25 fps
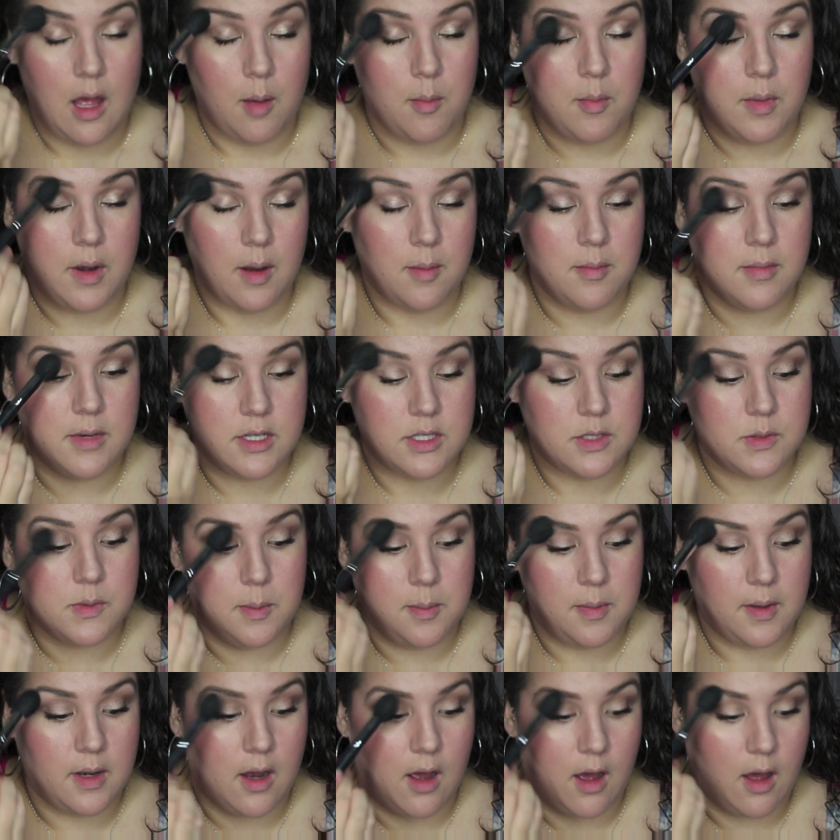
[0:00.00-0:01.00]
But I'm going to
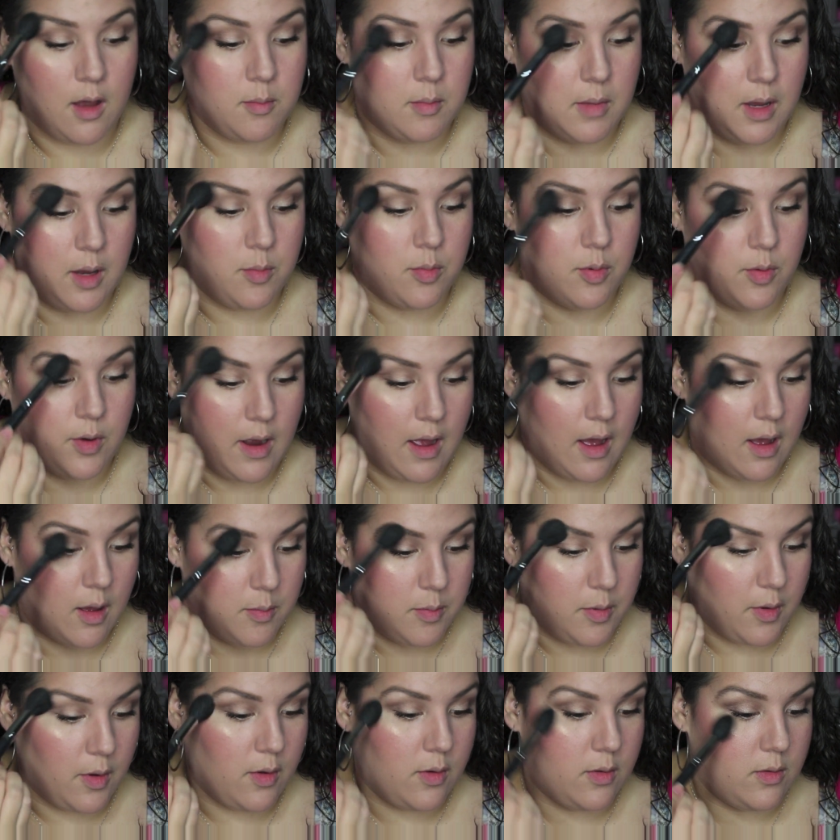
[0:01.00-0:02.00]
sweep it on my brow
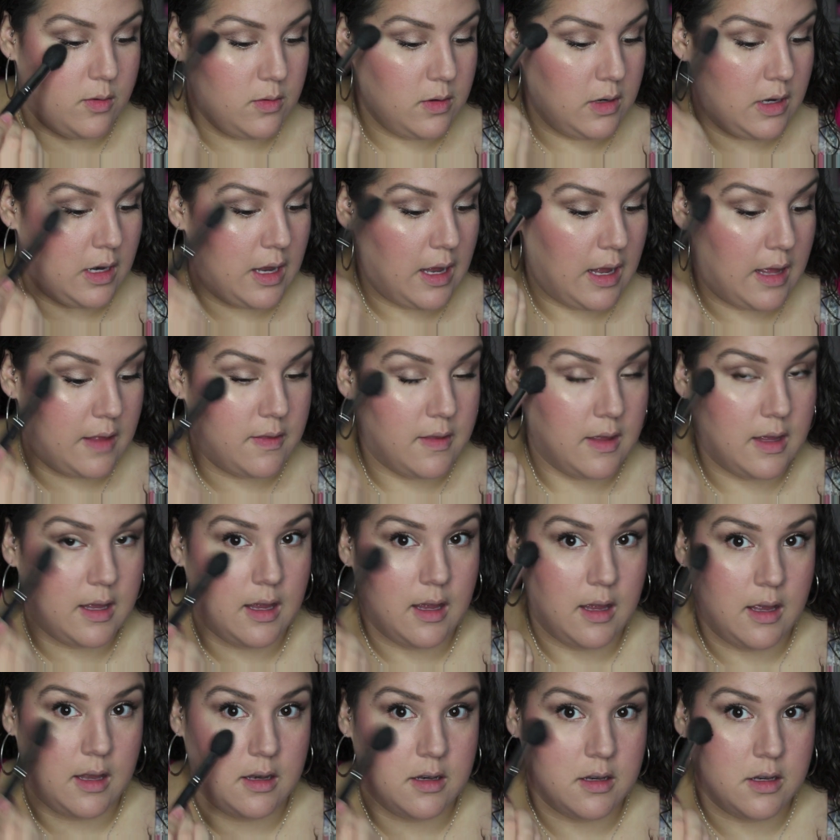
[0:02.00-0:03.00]
bone and
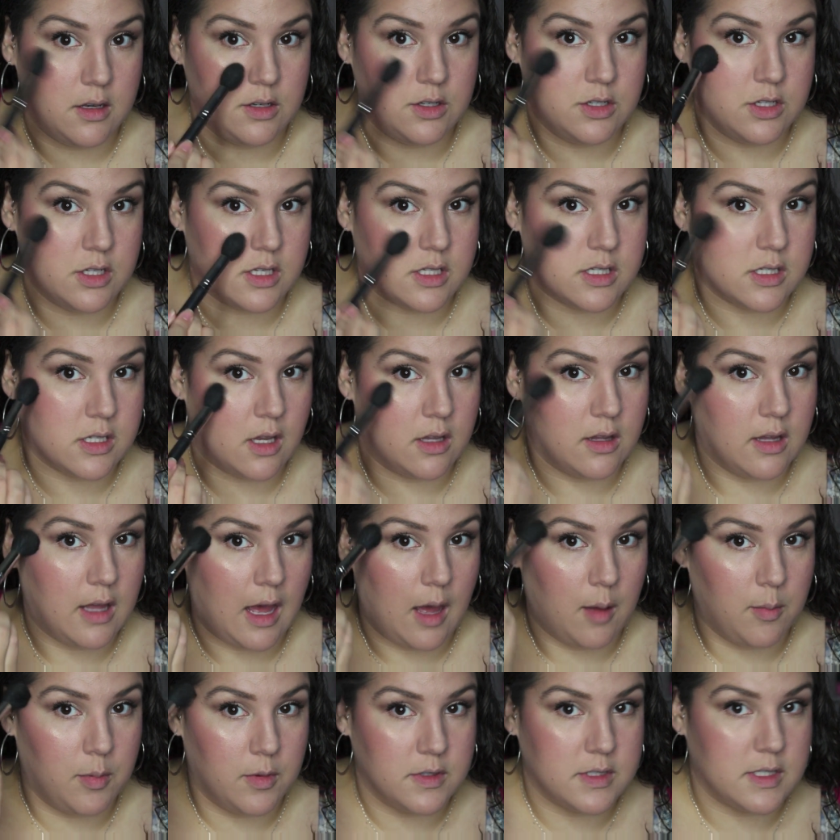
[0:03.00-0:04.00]
then just on the
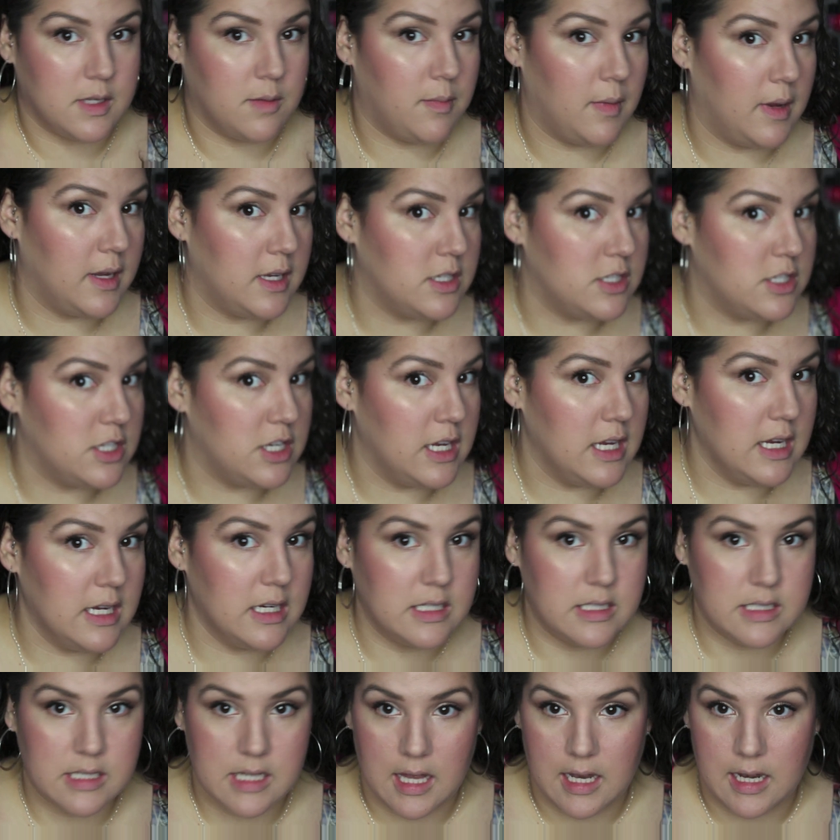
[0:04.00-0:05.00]
apples of my
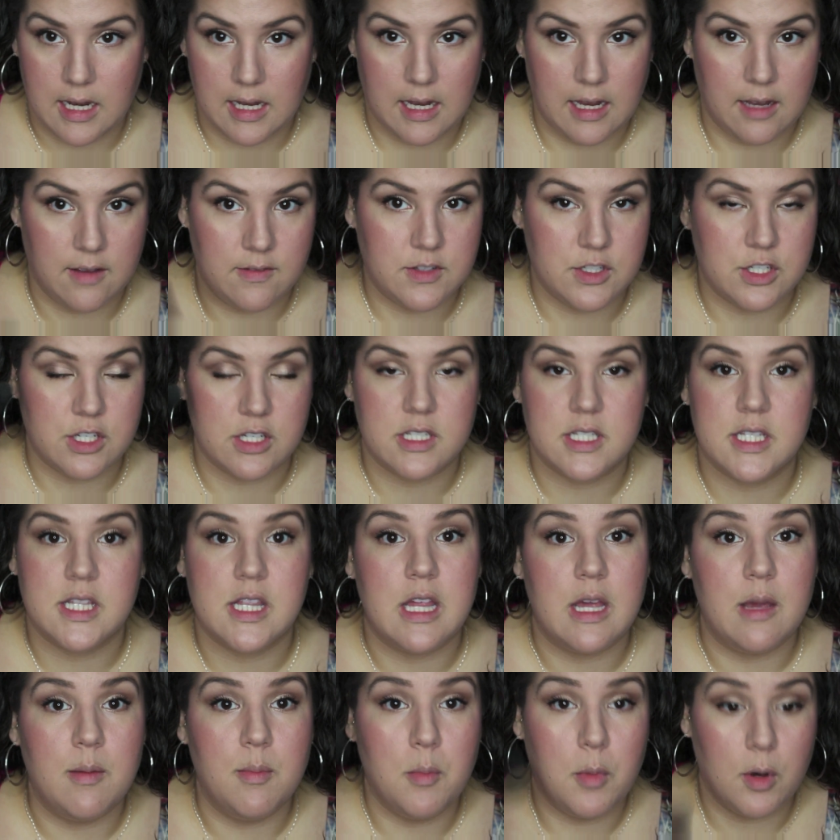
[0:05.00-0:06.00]
cheeks, and it gives just
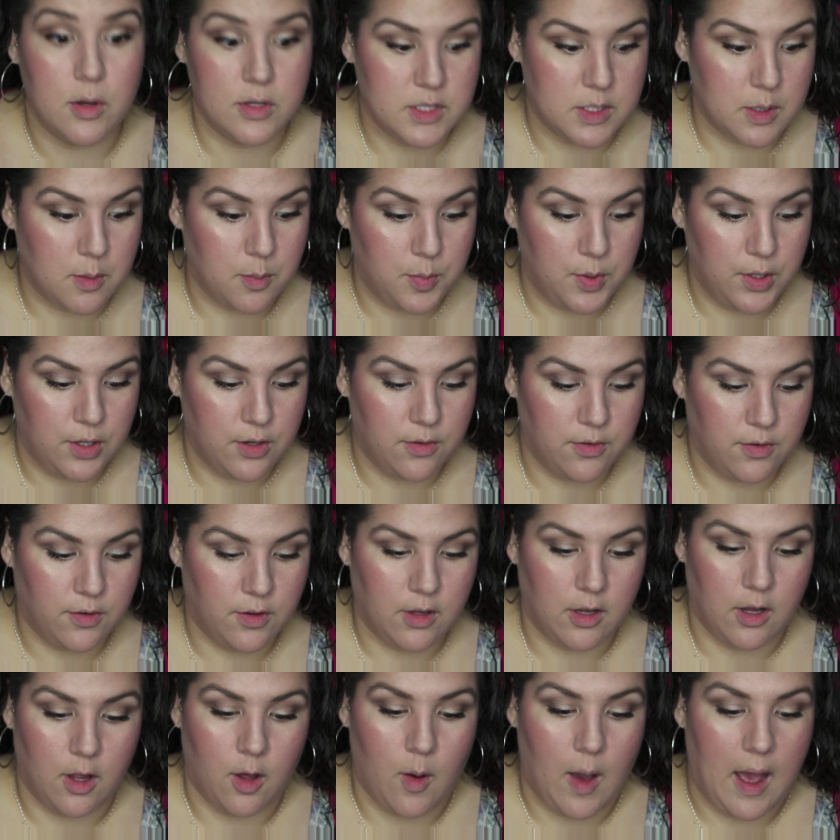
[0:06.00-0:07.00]
the most beautiful
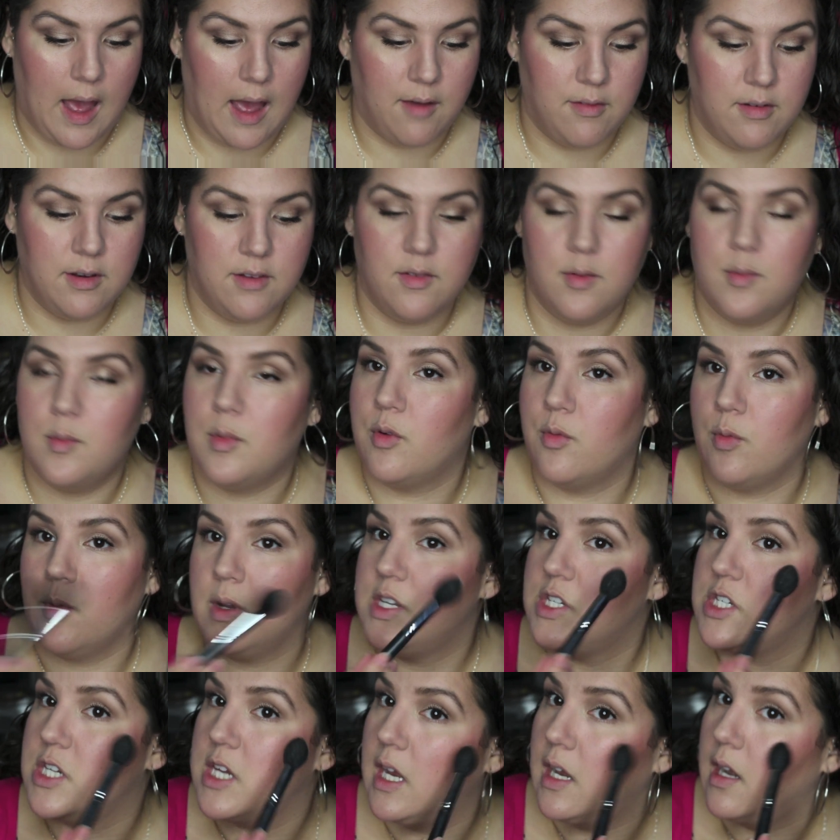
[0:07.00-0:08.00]
glow. I haven't even been
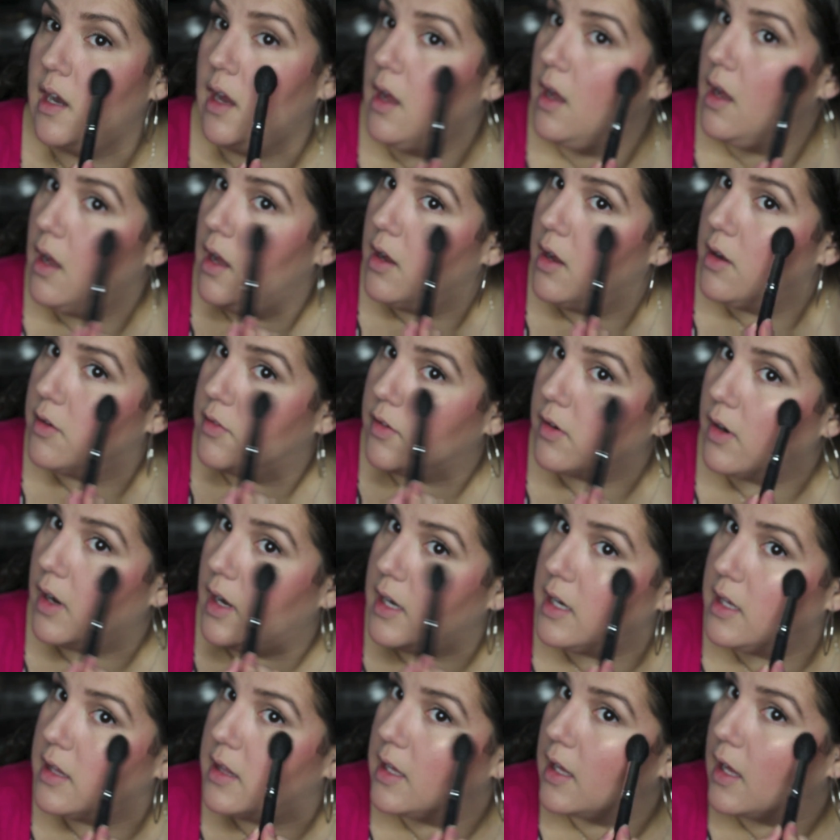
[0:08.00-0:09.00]
reaching for
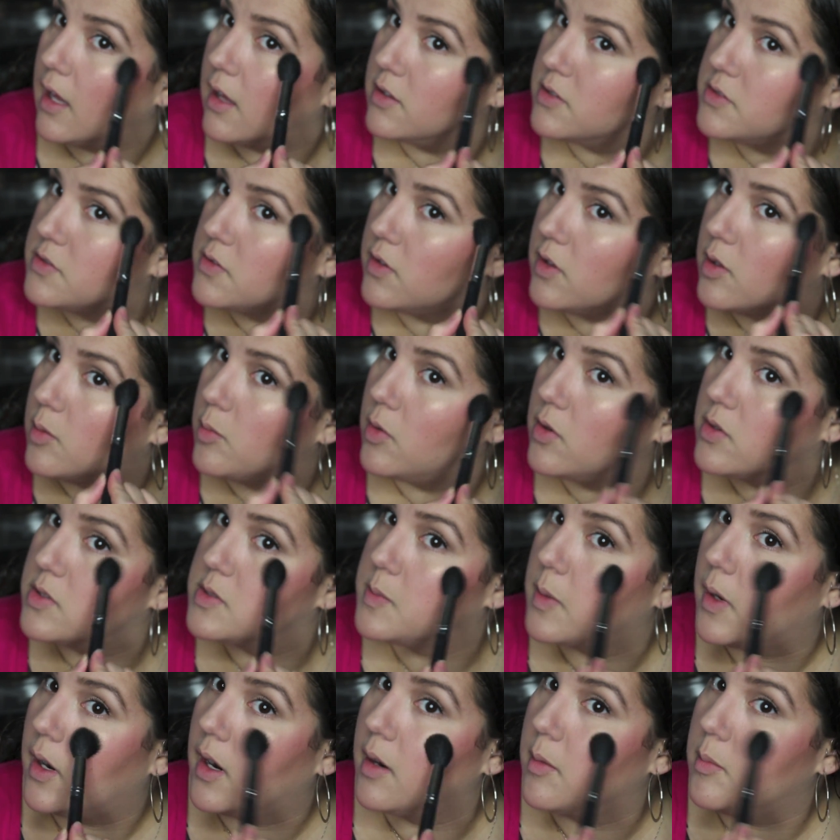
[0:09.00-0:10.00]
anything else for the
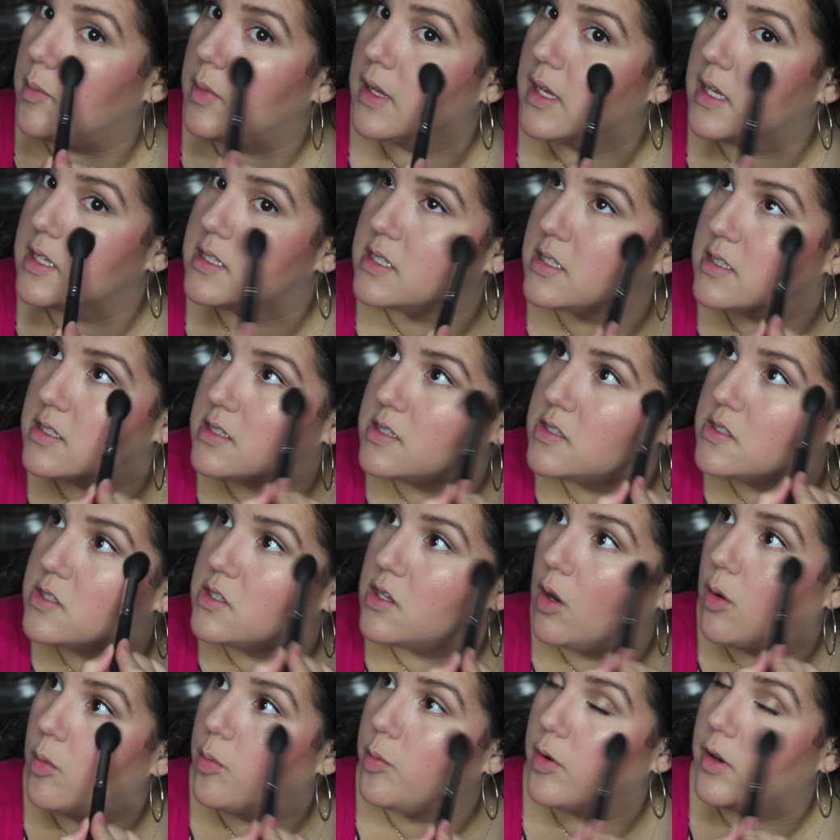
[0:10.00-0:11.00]
most part because it's
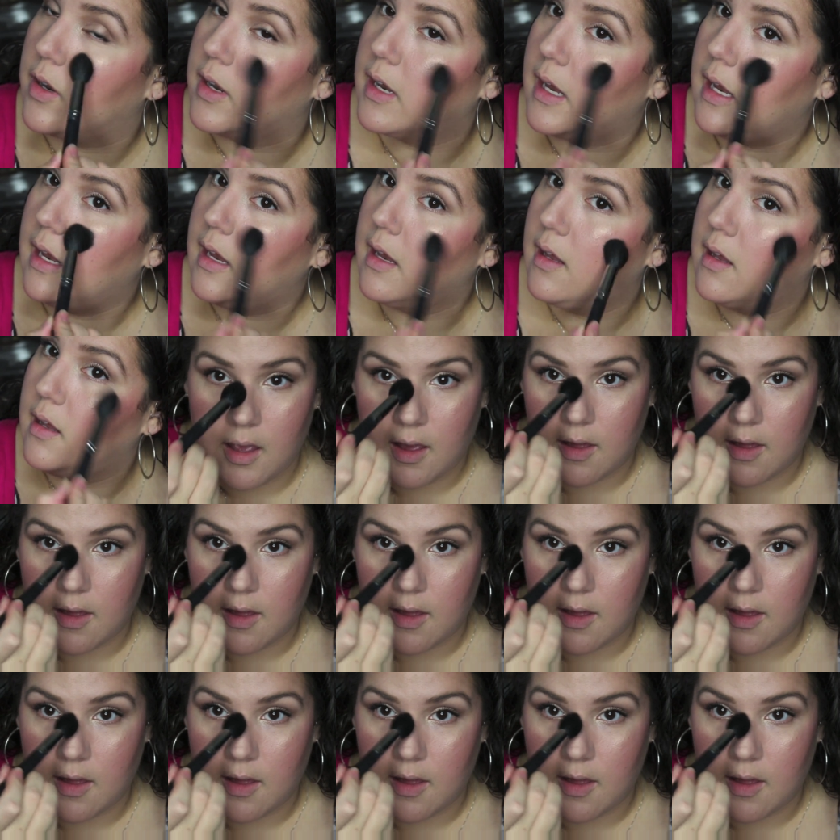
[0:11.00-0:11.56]
so pretty.